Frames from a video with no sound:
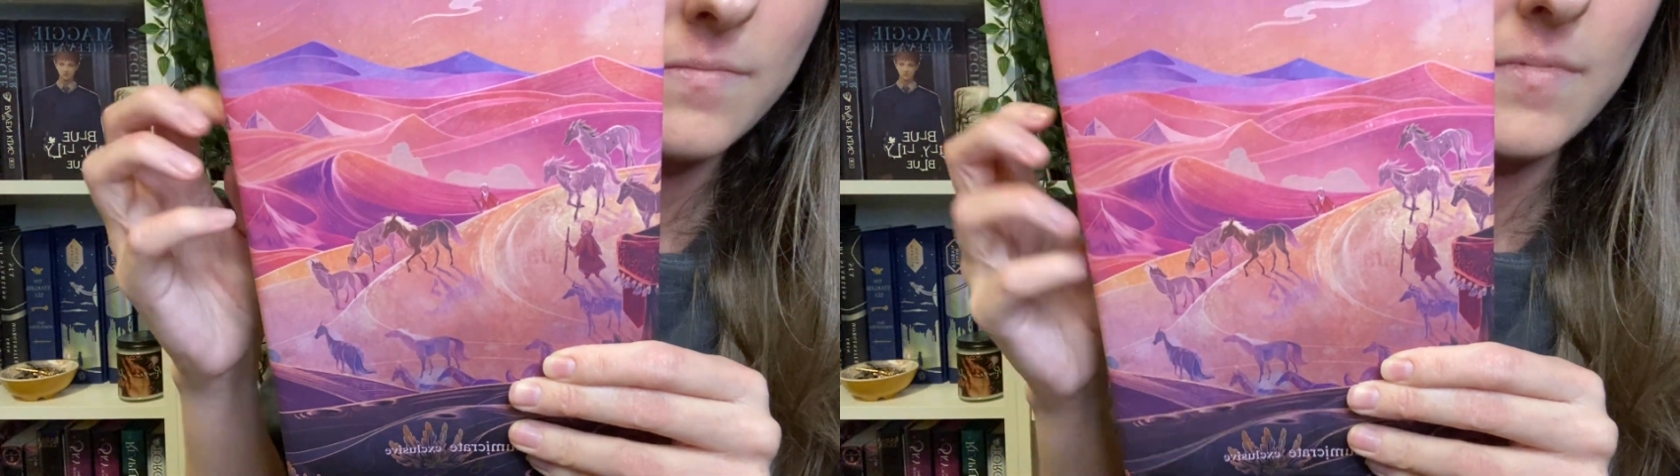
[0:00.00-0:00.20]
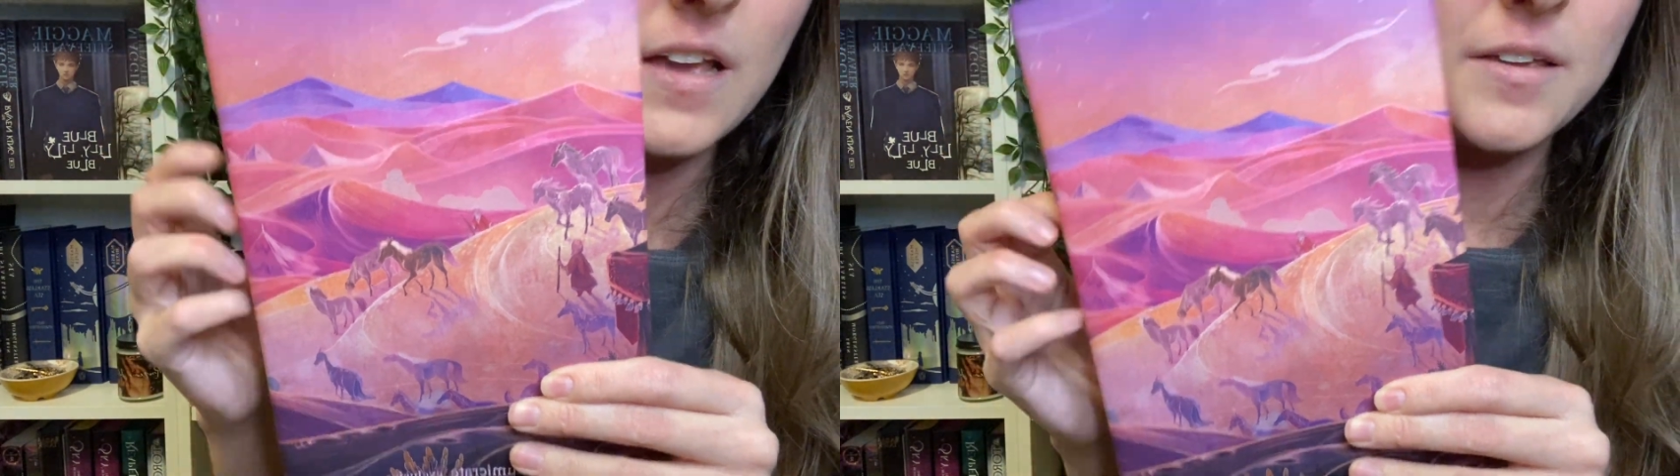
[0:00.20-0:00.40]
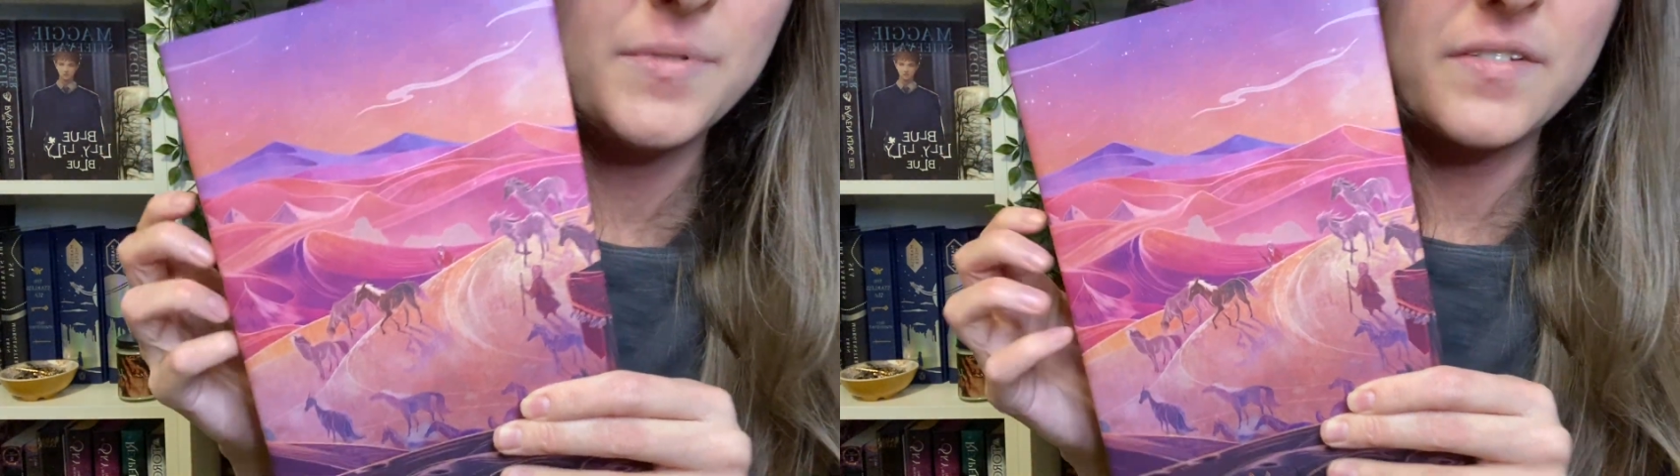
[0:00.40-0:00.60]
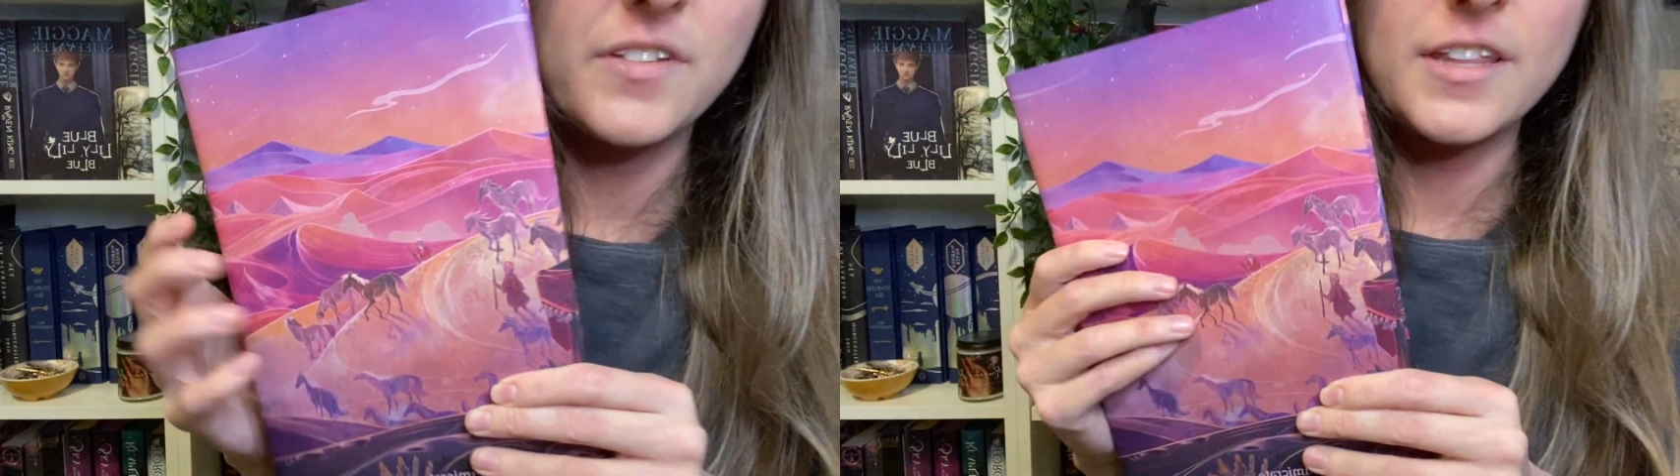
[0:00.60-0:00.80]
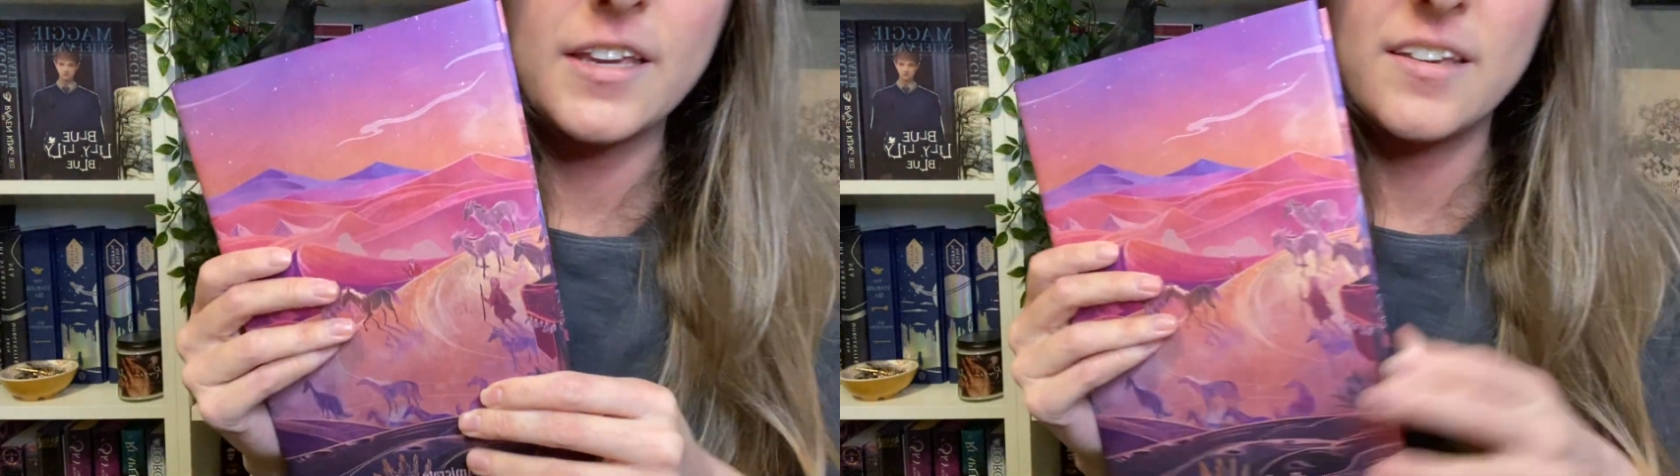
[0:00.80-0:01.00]
I am
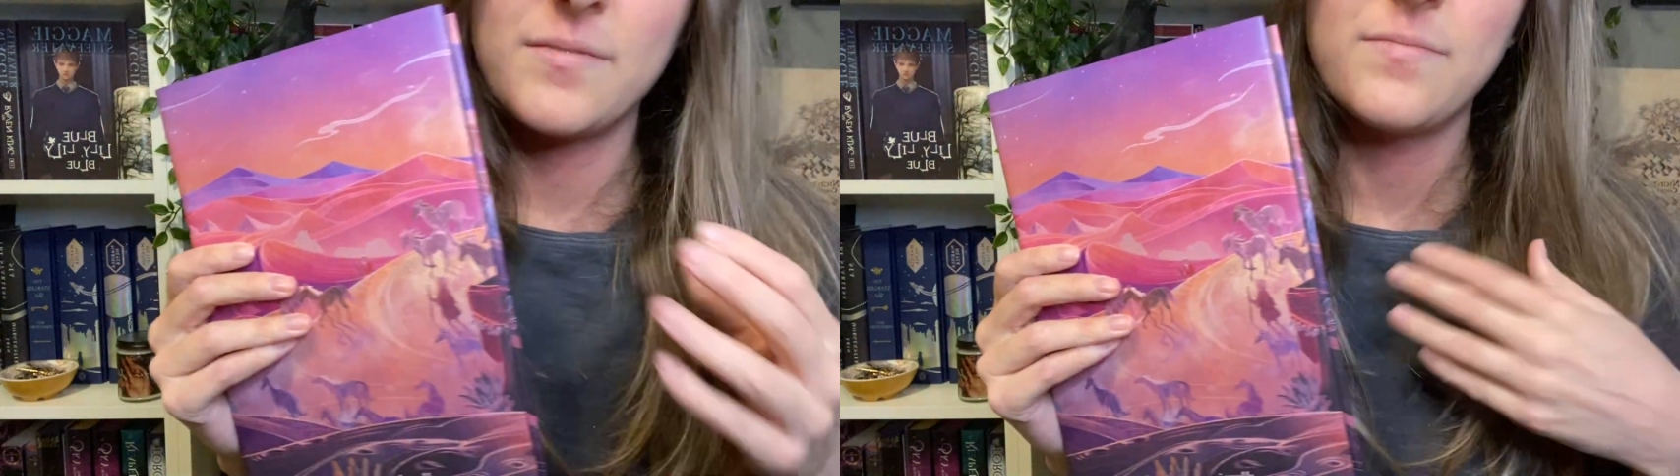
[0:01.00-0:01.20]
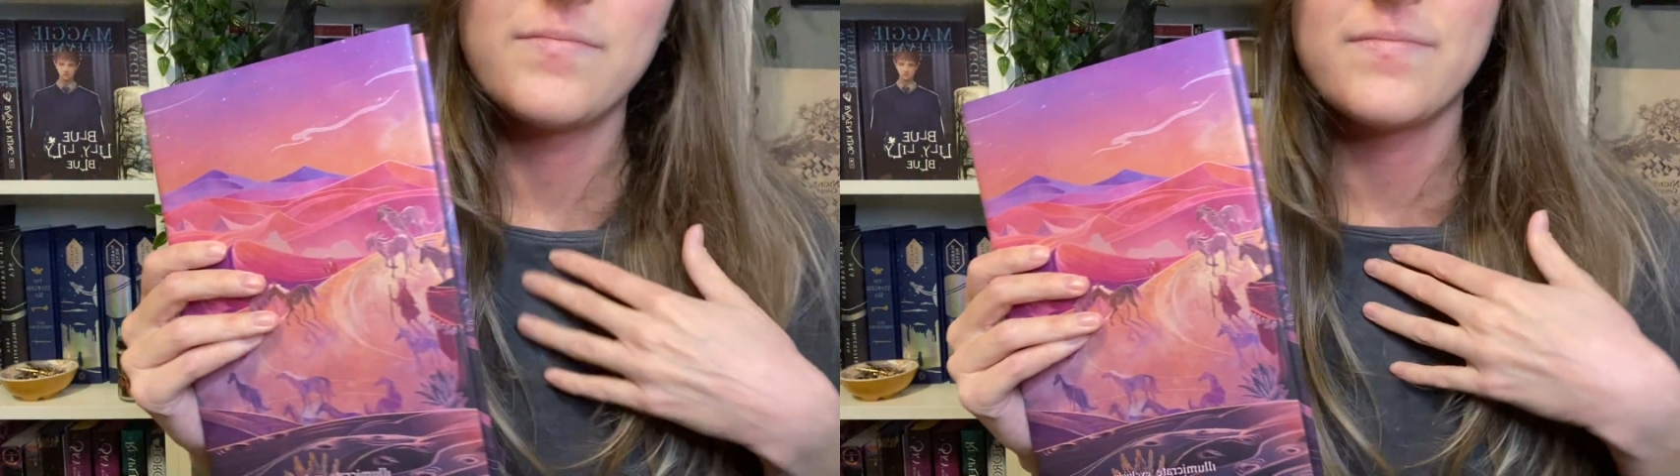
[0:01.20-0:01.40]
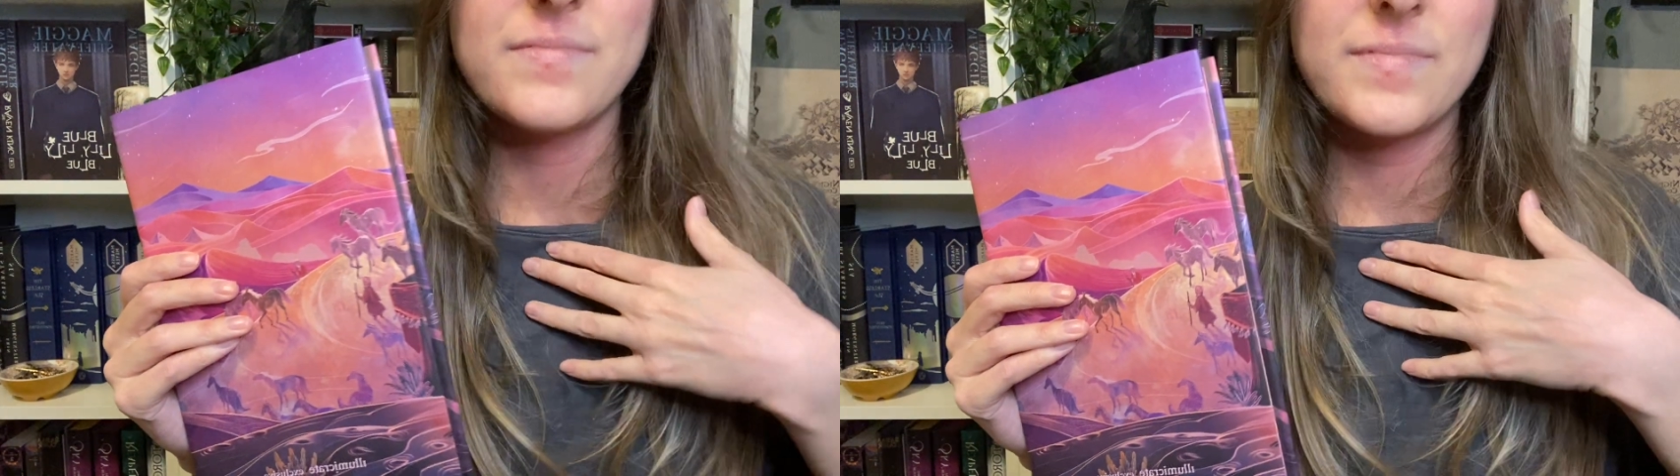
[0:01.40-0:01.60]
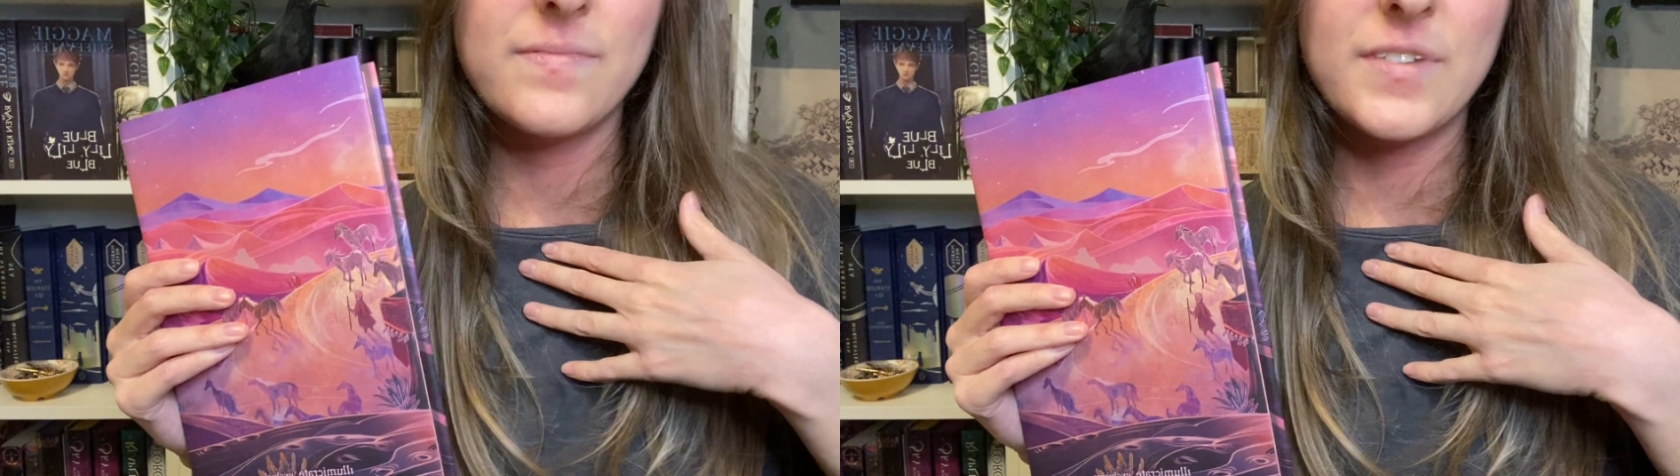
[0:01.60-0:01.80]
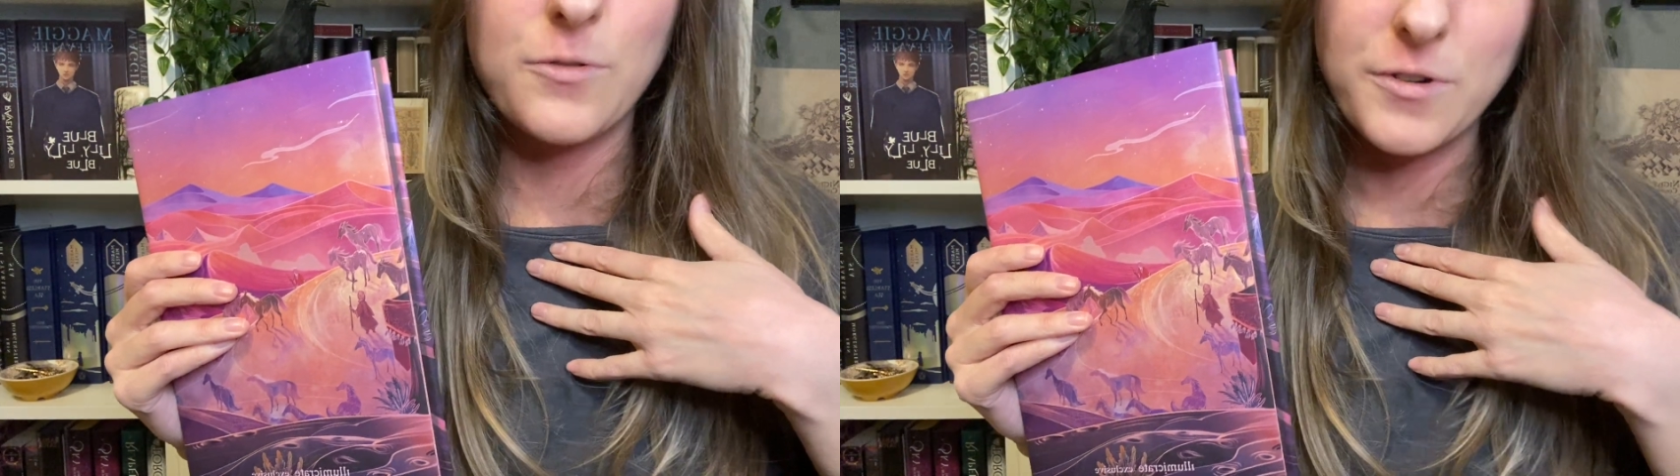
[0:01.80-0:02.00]
definitely
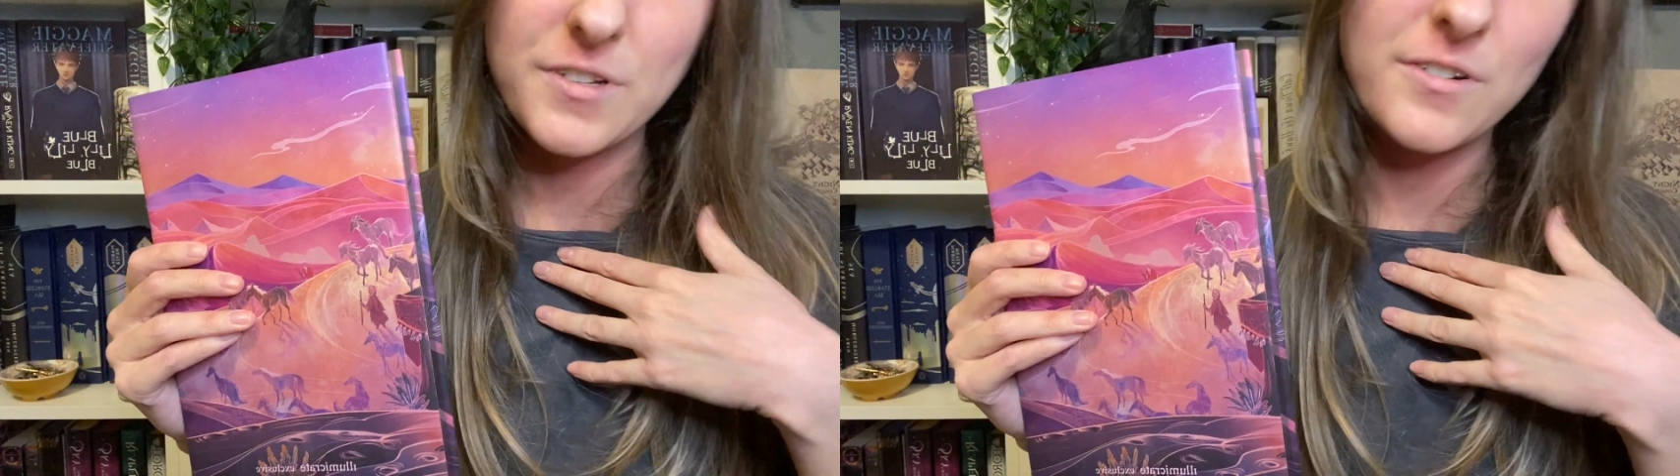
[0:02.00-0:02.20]
a horse